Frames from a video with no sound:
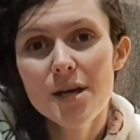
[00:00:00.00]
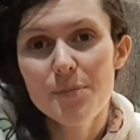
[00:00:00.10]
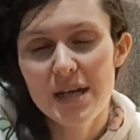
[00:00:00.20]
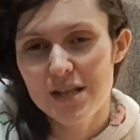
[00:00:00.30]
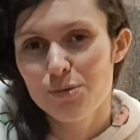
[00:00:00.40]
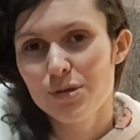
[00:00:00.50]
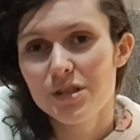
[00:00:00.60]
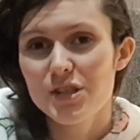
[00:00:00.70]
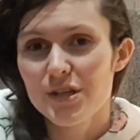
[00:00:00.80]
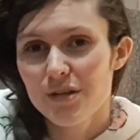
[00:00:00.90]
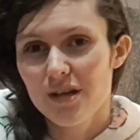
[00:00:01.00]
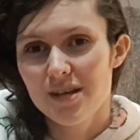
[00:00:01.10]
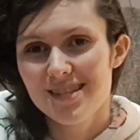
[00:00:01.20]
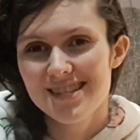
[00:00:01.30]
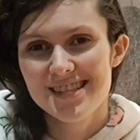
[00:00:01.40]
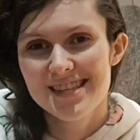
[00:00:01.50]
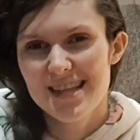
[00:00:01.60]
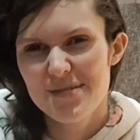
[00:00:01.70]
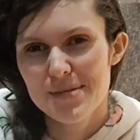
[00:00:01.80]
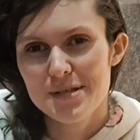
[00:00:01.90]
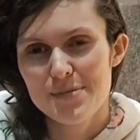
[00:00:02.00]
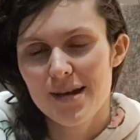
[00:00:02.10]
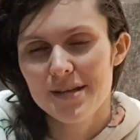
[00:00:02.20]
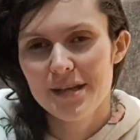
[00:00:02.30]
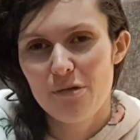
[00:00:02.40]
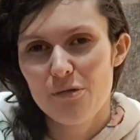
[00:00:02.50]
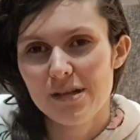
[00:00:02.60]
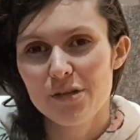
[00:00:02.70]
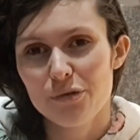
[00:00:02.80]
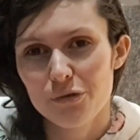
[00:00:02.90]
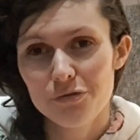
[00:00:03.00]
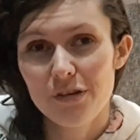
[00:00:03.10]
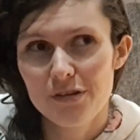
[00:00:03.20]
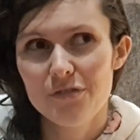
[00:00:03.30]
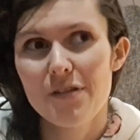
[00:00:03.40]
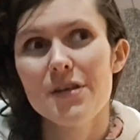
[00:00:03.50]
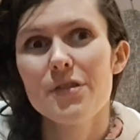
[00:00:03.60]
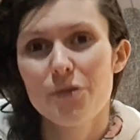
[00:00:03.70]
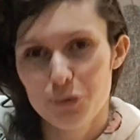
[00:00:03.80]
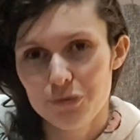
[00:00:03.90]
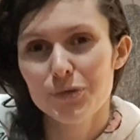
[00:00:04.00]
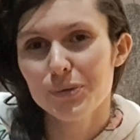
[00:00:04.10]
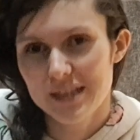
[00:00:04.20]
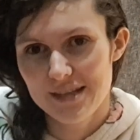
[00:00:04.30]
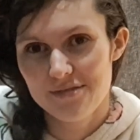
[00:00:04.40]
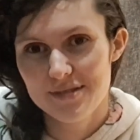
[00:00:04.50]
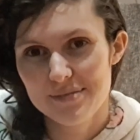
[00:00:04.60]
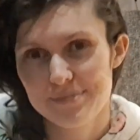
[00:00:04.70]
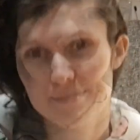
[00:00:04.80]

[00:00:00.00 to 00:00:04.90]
But yeah, I just wanted to share that because they made me smile and they were really a very, very thoughtful gift.